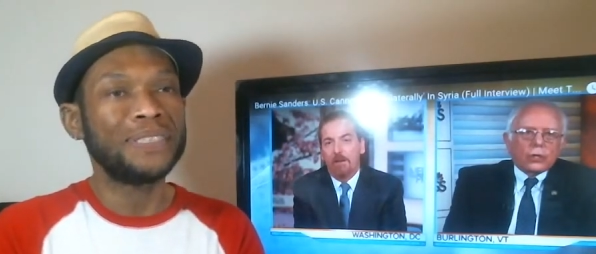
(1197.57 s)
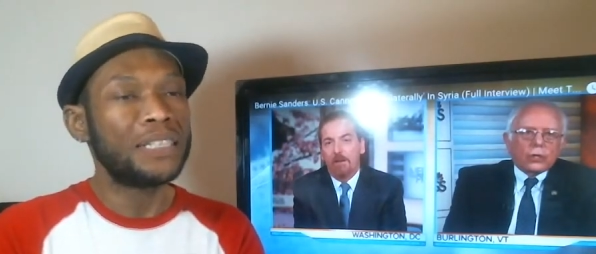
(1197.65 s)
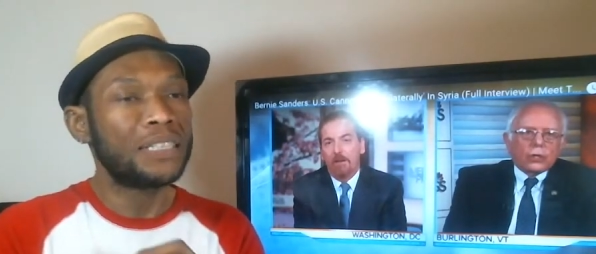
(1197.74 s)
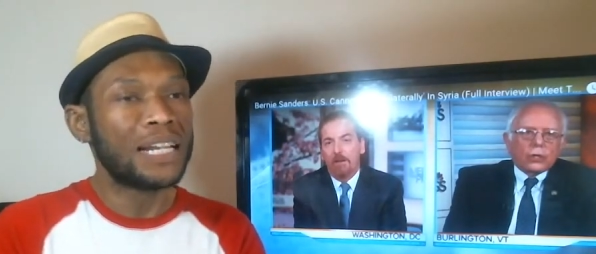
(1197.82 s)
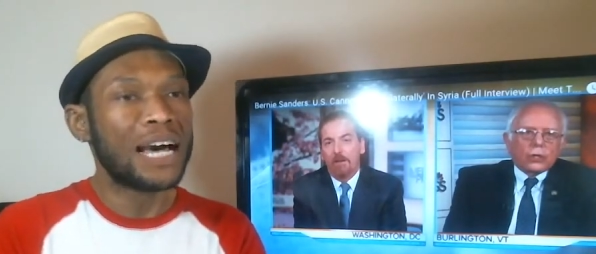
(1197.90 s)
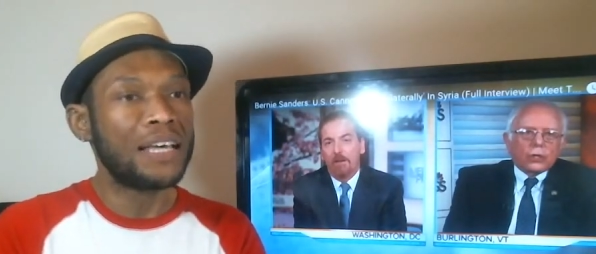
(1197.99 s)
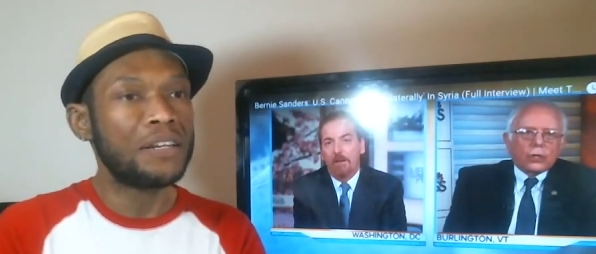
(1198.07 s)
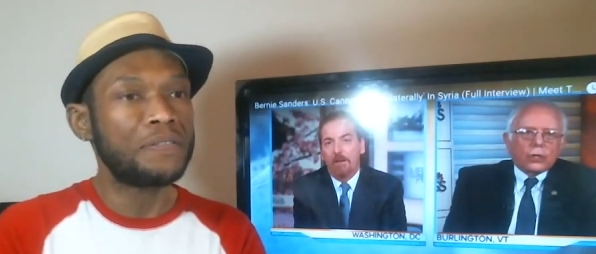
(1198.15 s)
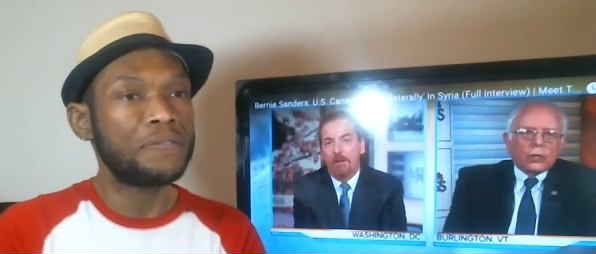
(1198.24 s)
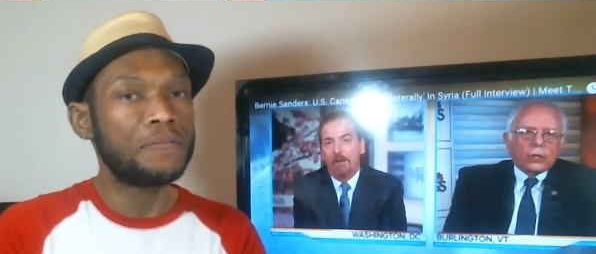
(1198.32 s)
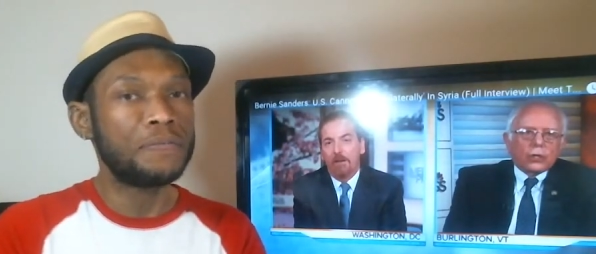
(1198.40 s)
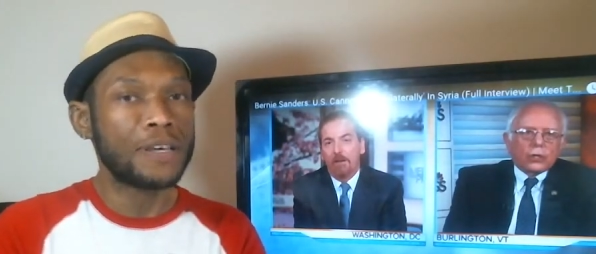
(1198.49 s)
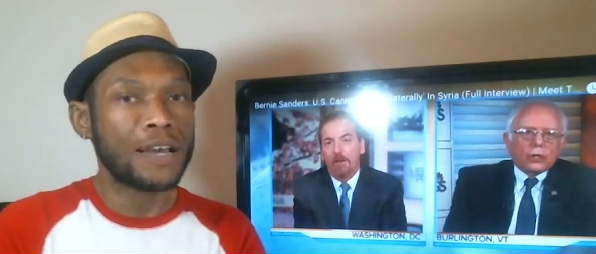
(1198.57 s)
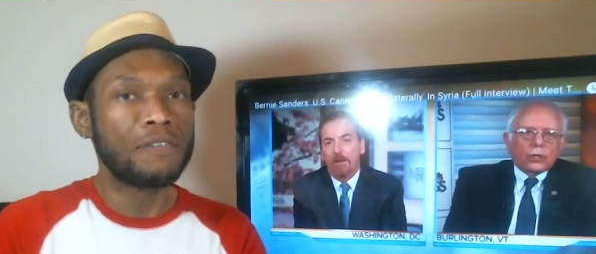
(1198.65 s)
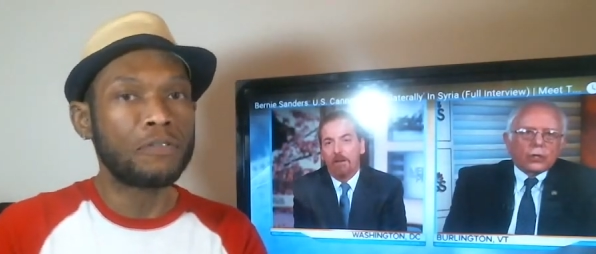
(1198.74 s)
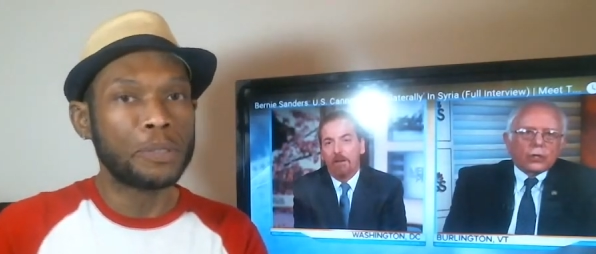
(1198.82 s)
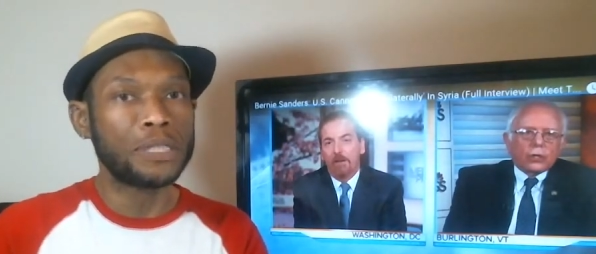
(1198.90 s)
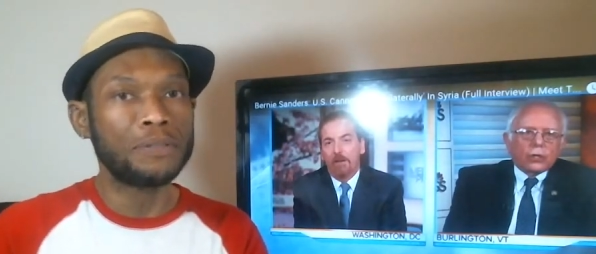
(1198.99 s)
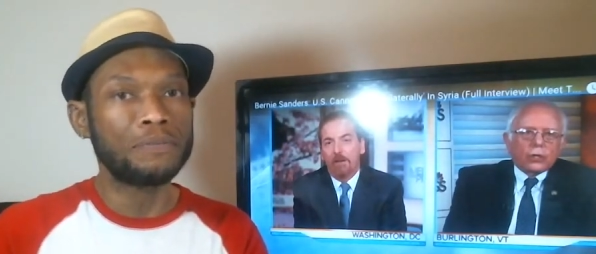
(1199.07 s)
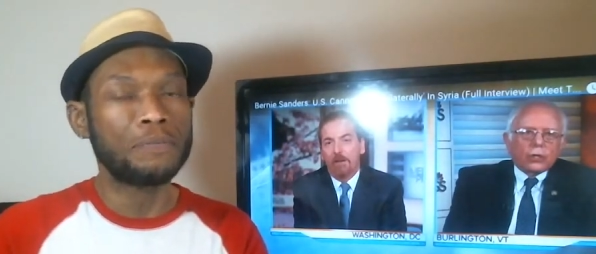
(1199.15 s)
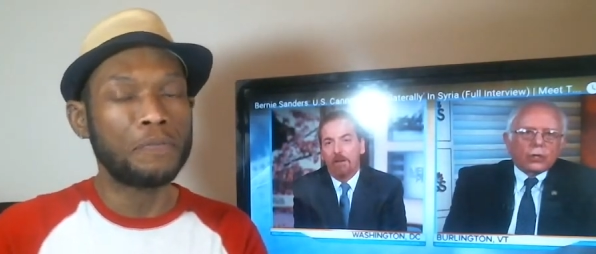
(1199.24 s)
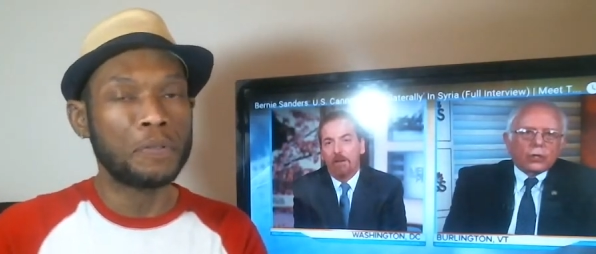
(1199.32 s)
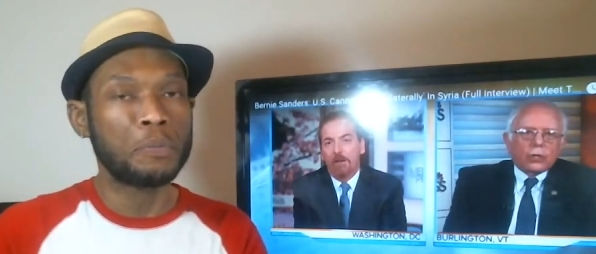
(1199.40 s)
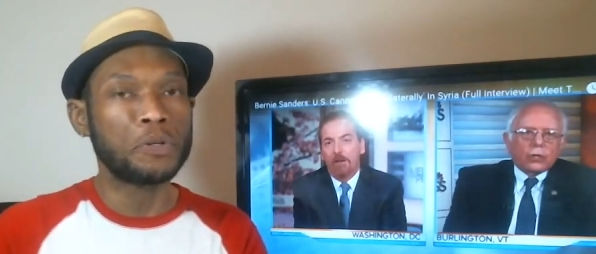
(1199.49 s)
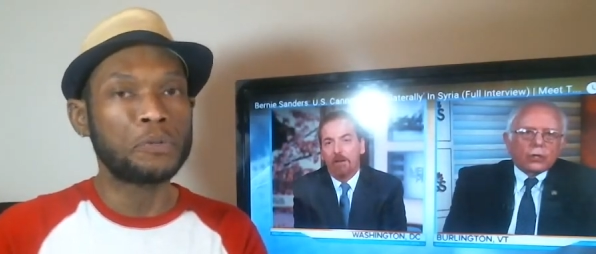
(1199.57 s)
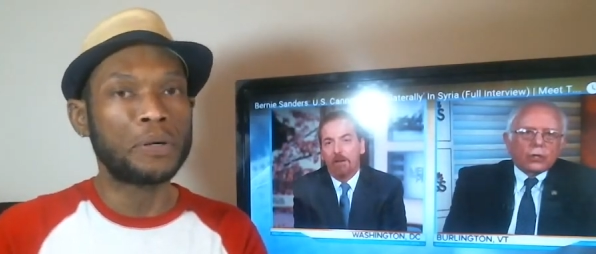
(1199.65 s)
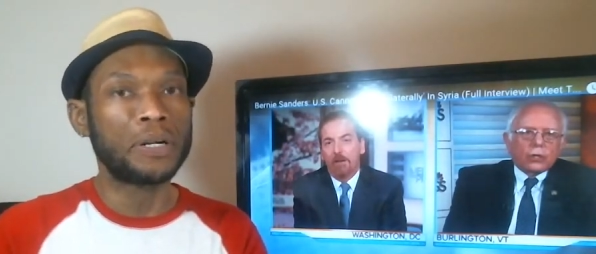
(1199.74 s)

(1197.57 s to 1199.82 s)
Speaker 1: the line of the government, for the most